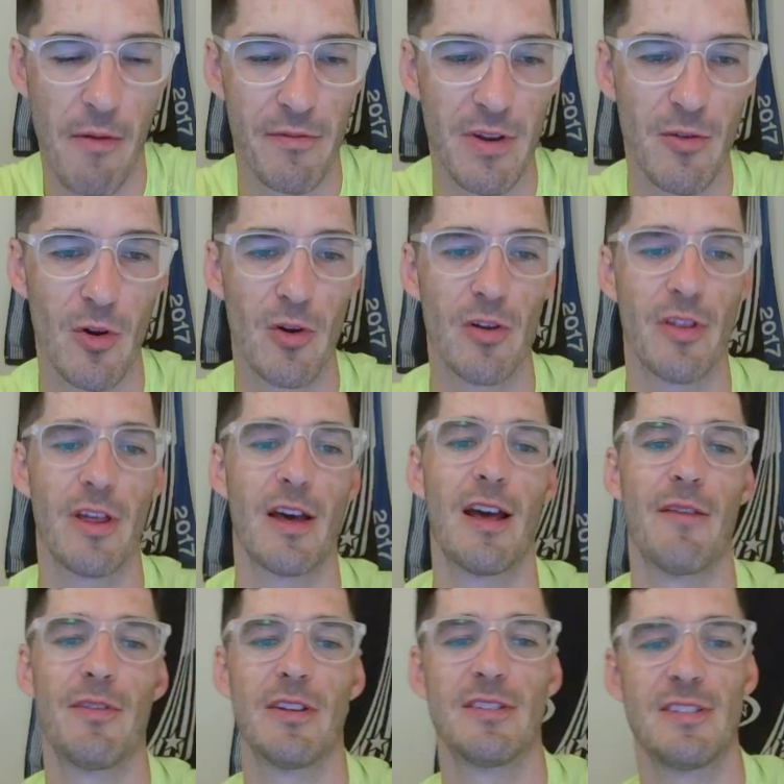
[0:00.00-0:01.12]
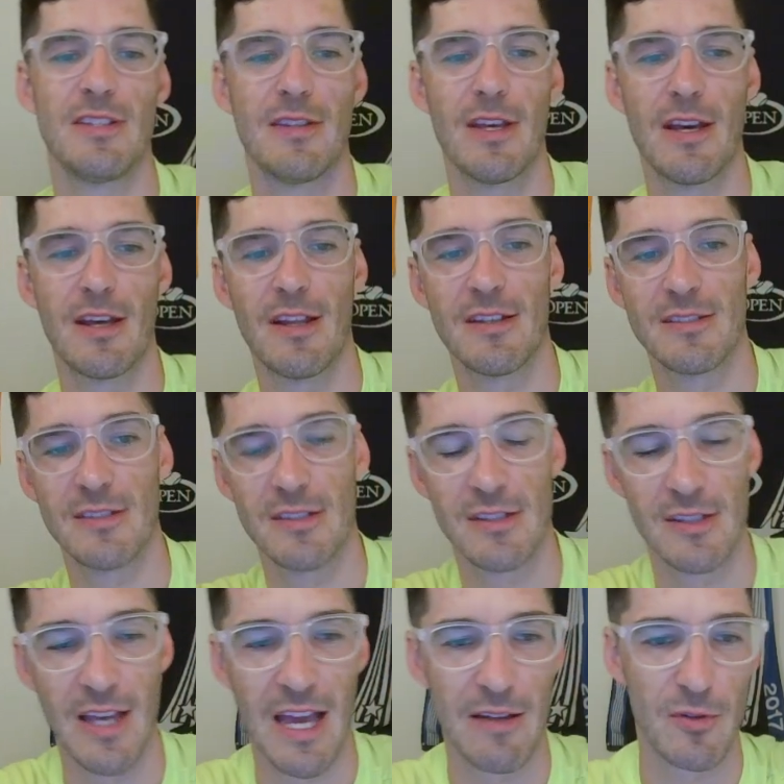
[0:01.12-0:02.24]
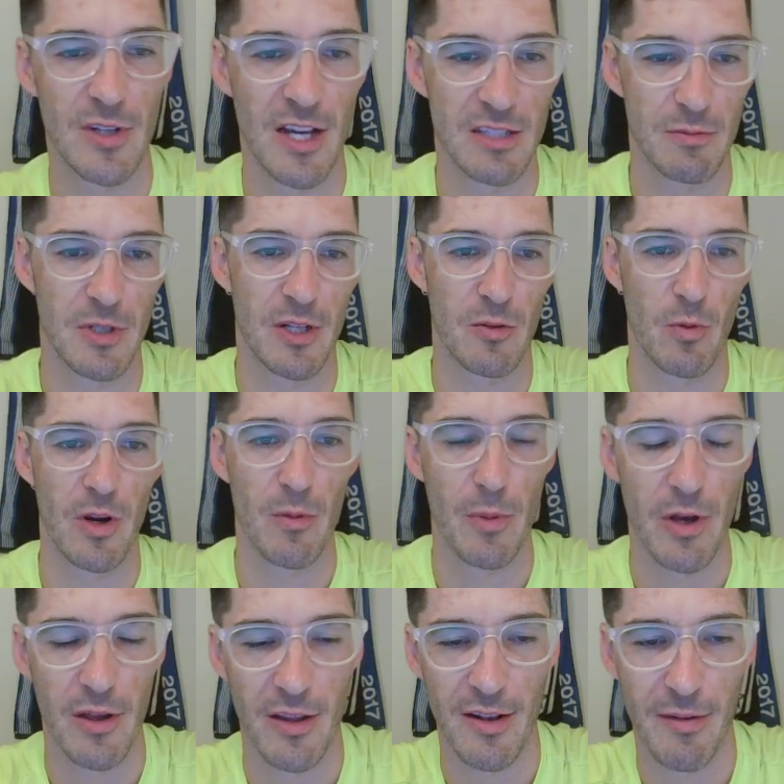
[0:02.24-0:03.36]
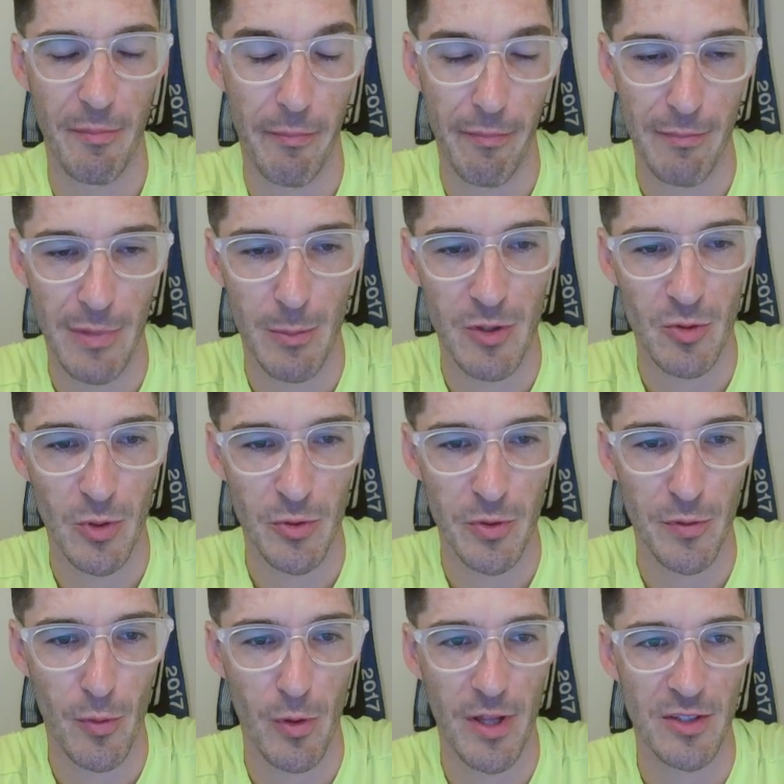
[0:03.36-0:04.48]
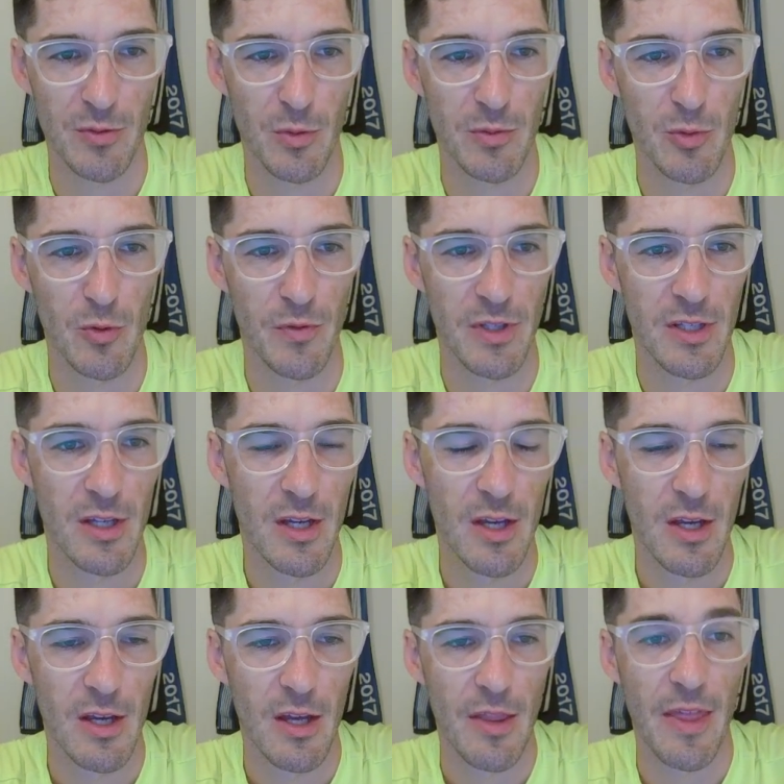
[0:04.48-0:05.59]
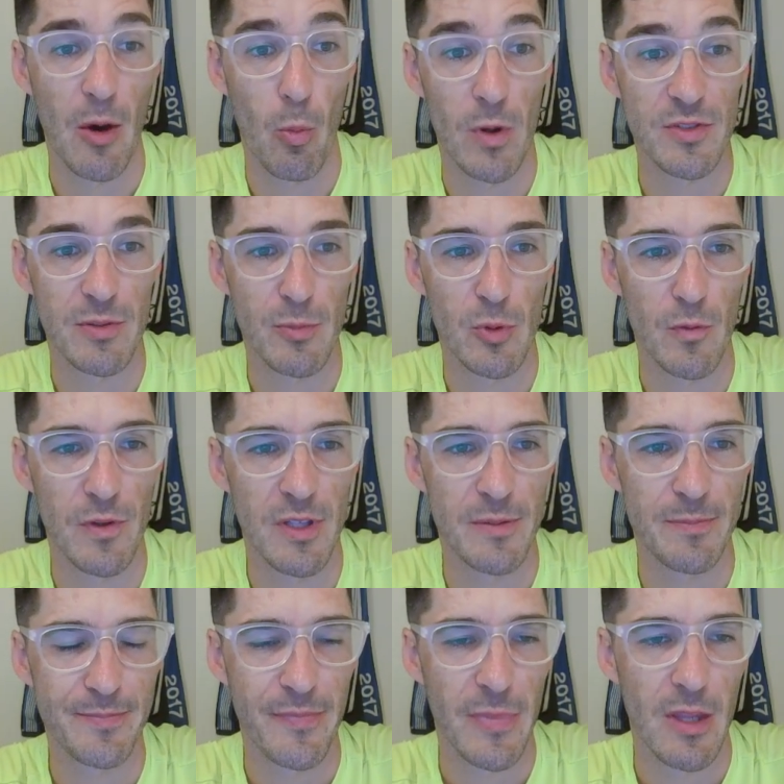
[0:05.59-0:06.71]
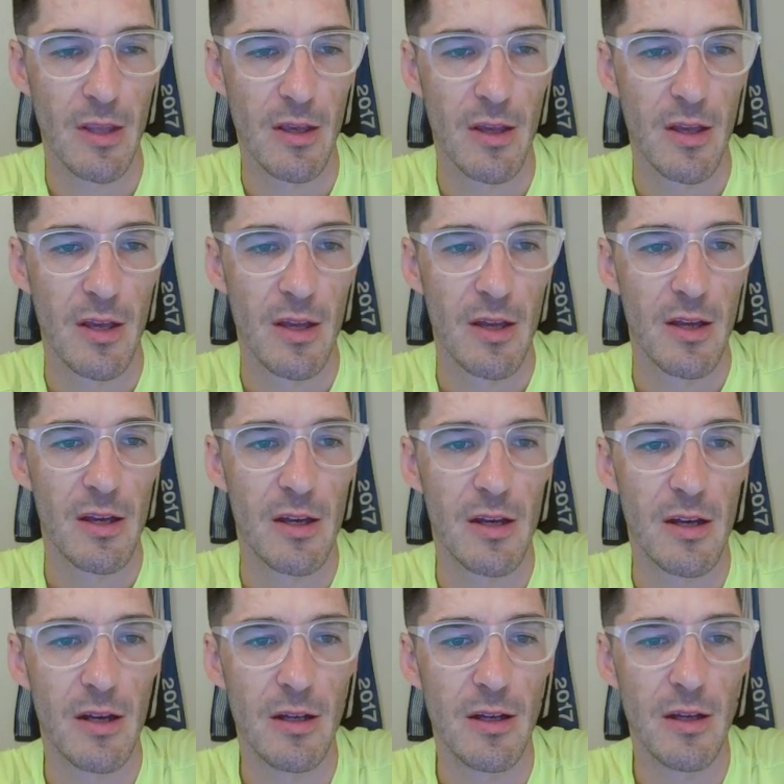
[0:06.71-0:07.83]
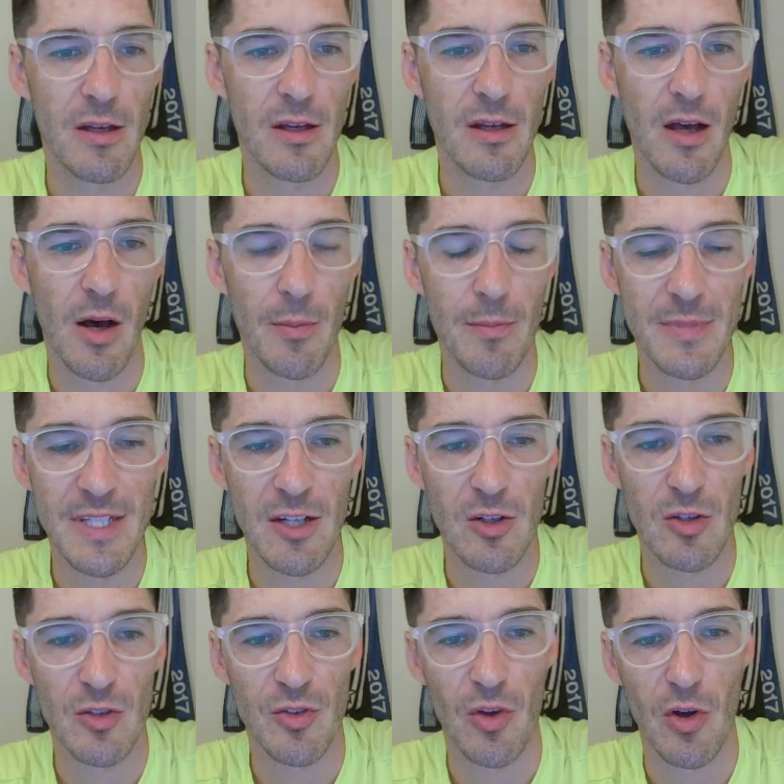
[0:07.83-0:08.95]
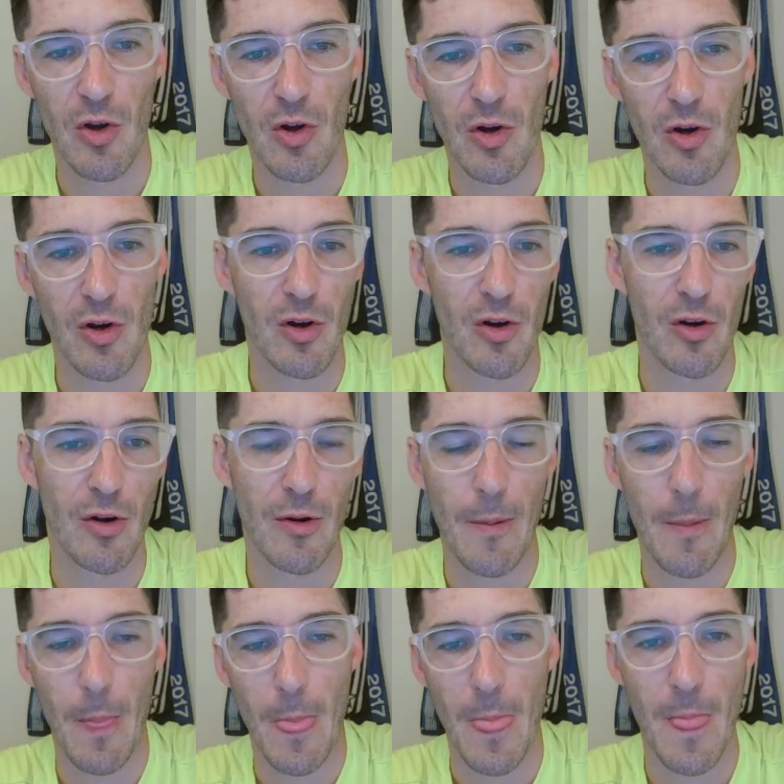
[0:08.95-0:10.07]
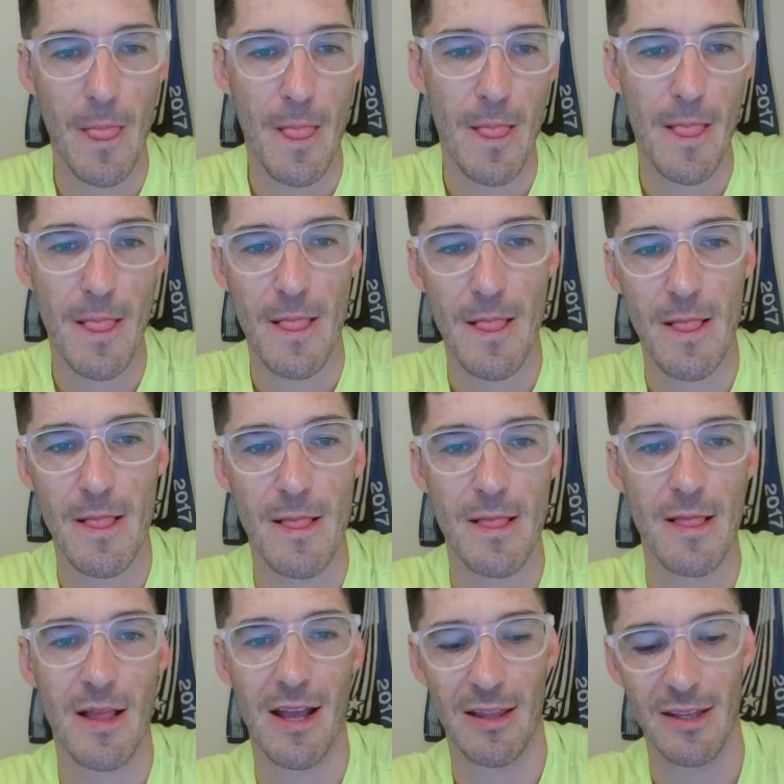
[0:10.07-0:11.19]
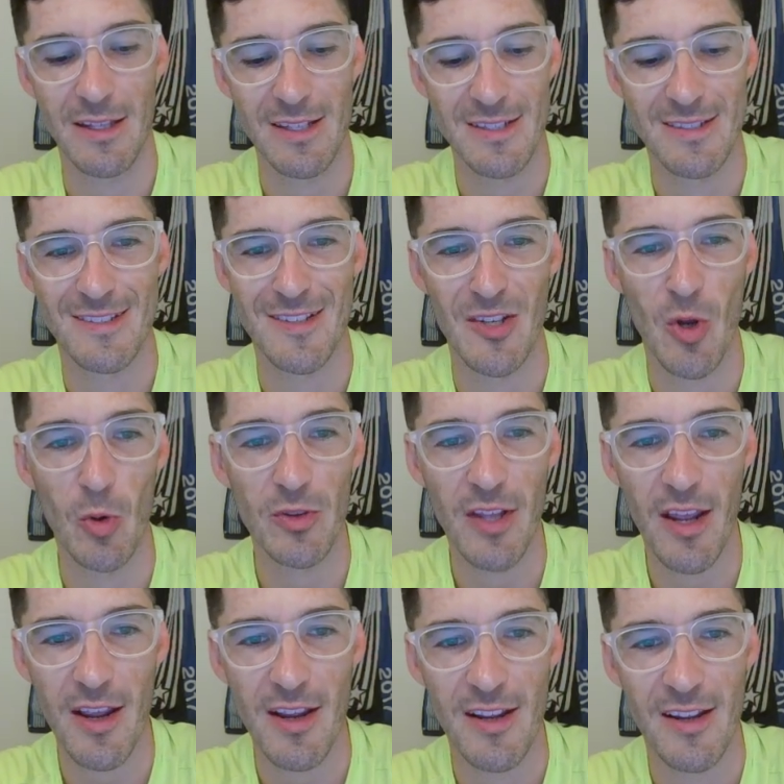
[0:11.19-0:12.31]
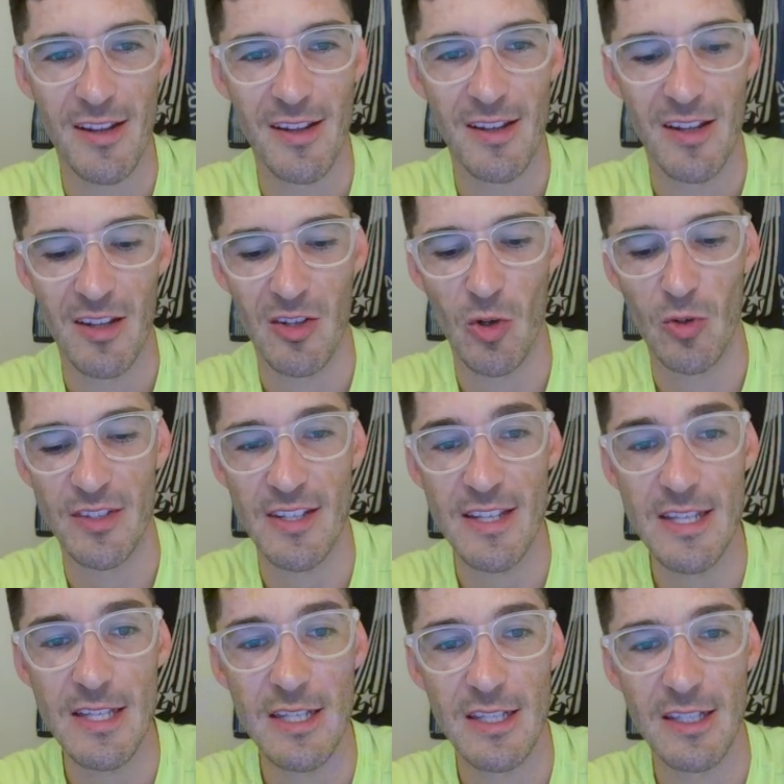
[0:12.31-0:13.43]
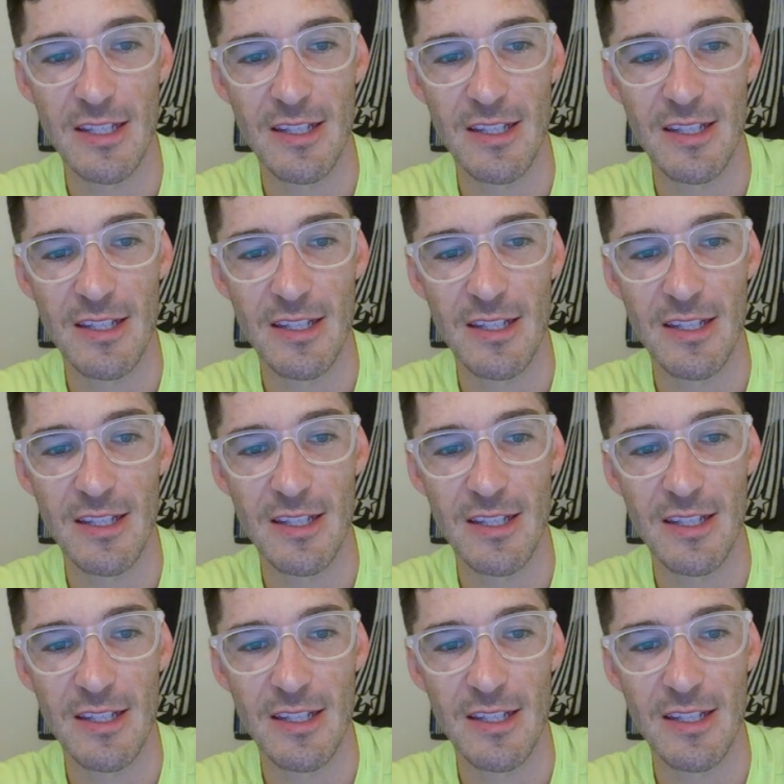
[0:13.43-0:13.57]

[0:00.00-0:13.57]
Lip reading: Never heard of that. I have not seen that as an advertisement anywhere, but maybe in 2024 that's what a movie. That was a movie. Humdingers are like a note? Noti?